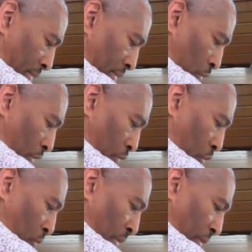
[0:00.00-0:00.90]
to the
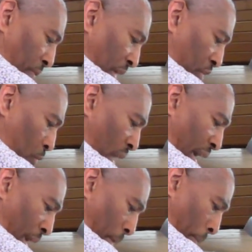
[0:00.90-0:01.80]
truth in a fresh
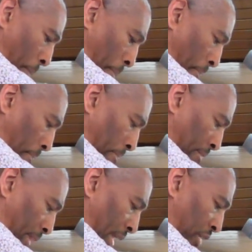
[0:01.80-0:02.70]
way,
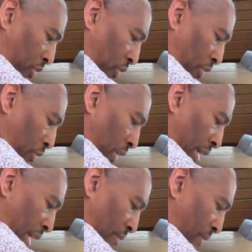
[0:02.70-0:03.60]
it
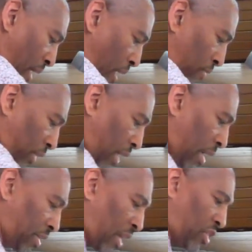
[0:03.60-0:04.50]
generally involves the
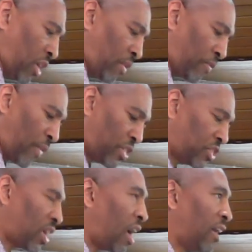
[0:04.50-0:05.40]
connotation of a
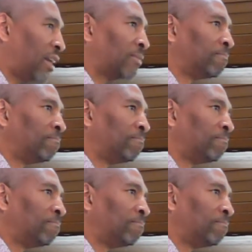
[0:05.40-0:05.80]
fresh start.